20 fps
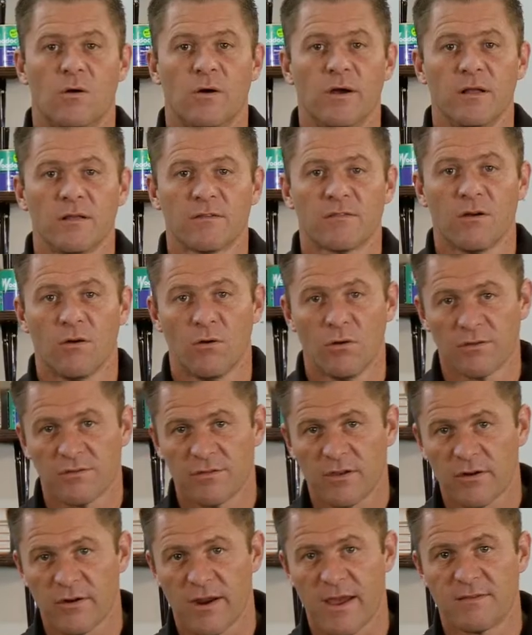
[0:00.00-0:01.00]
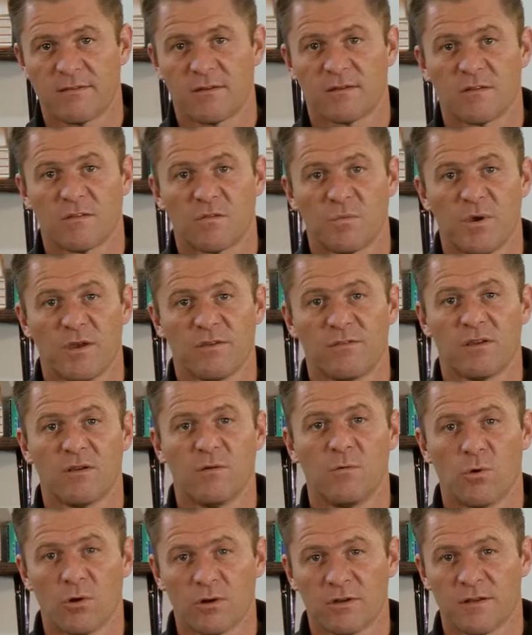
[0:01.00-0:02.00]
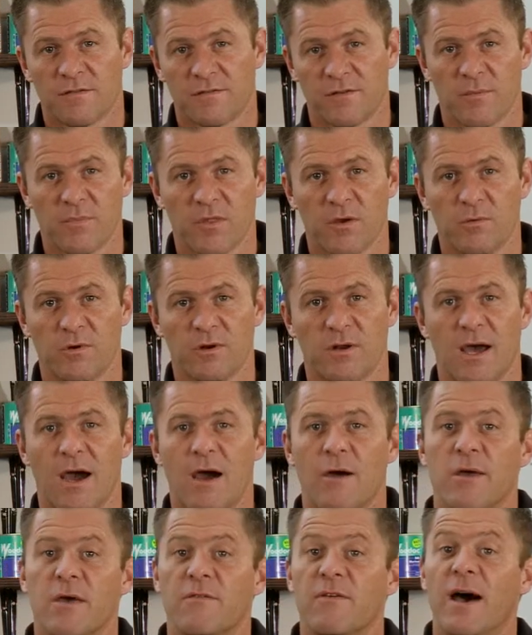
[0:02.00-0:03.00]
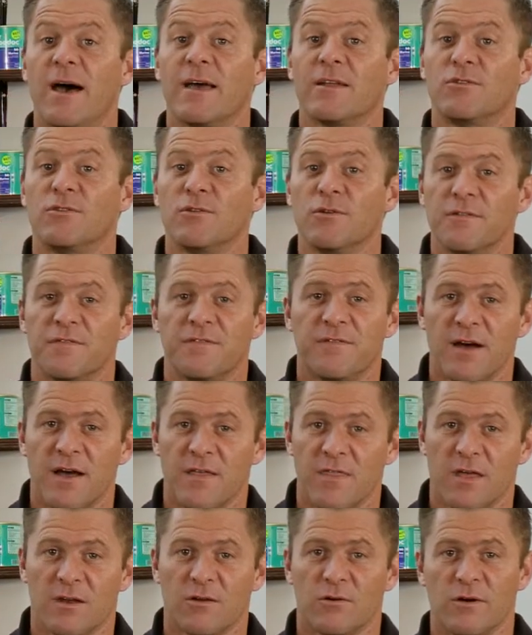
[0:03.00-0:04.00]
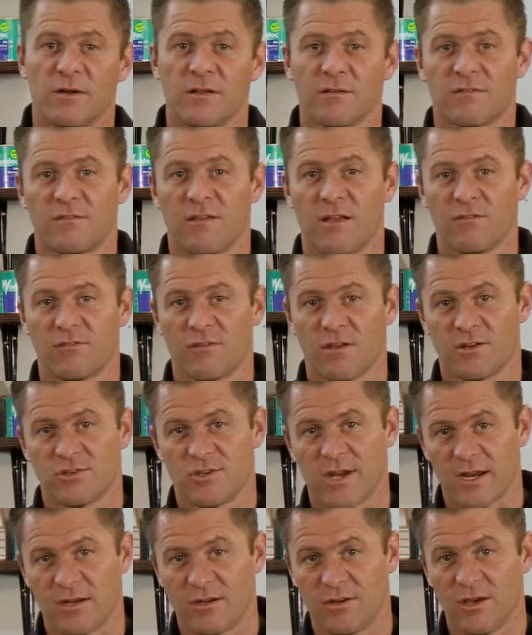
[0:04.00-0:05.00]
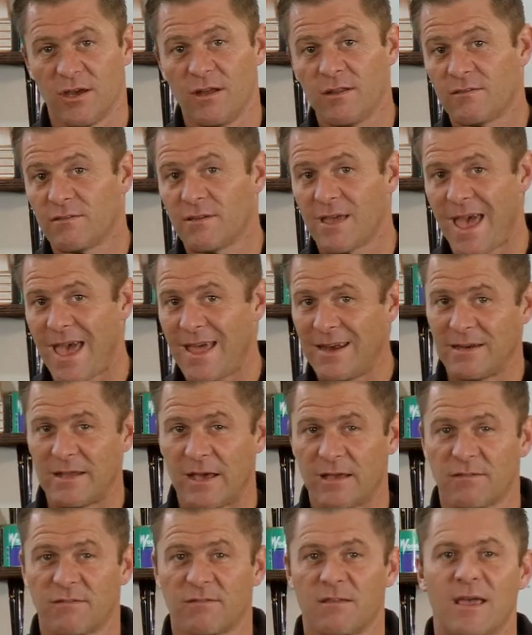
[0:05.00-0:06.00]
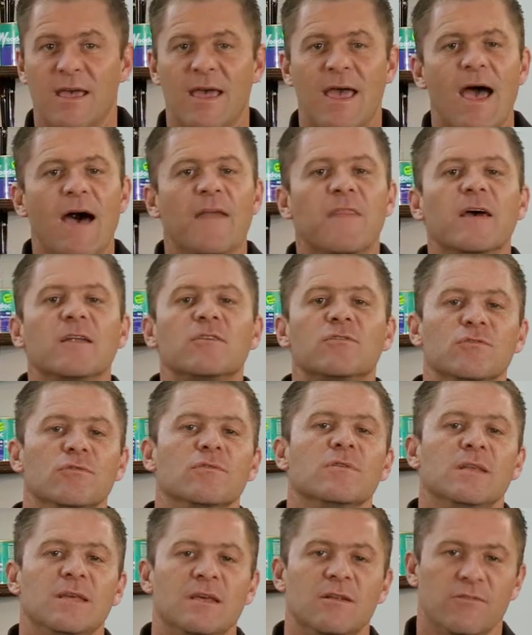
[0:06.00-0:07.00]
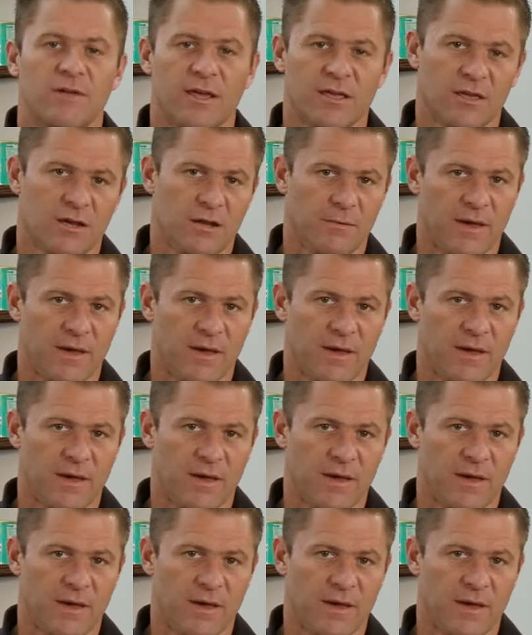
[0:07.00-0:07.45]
Oils are also great at dispersing water from the wood. However, I do find that oils tend to attract dirt and dust and they do need regular